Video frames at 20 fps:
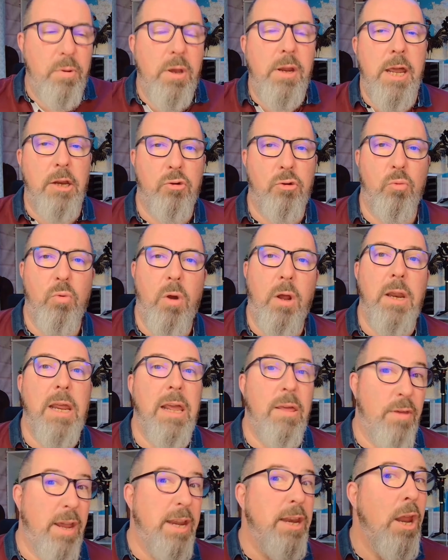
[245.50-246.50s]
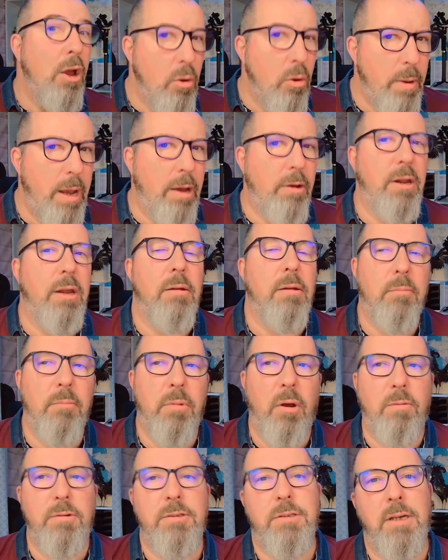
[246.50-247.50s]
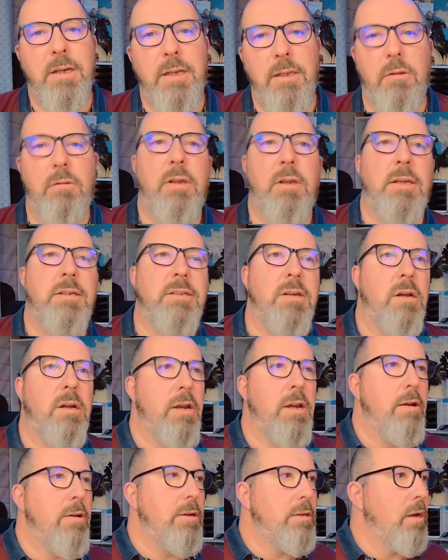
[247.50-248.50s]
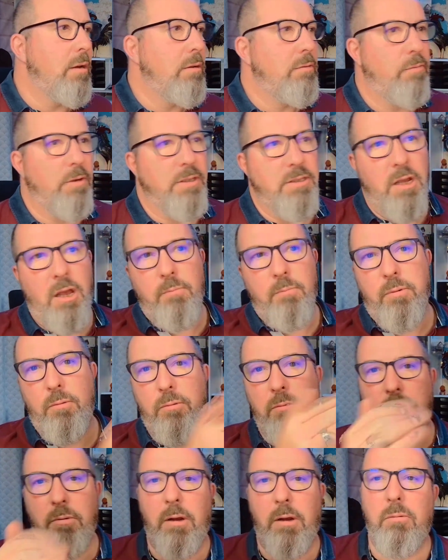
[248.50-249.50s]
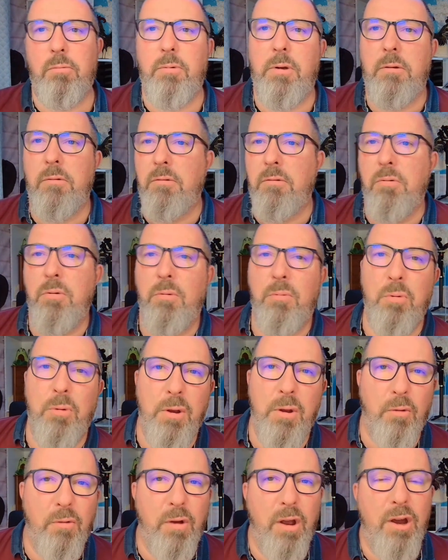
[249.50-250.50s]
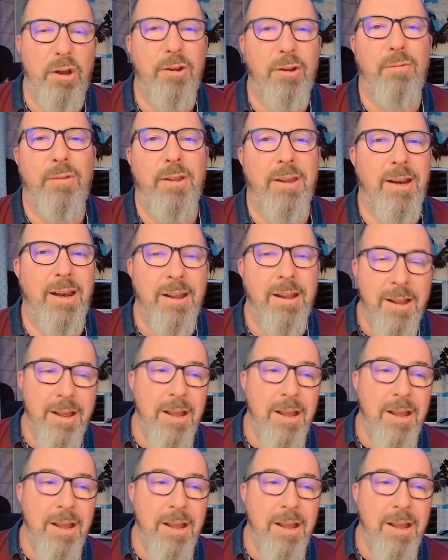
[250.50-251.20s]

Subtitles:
be a natural one if they know about it, but obviously in certain areas, like for example, well, we all heard of the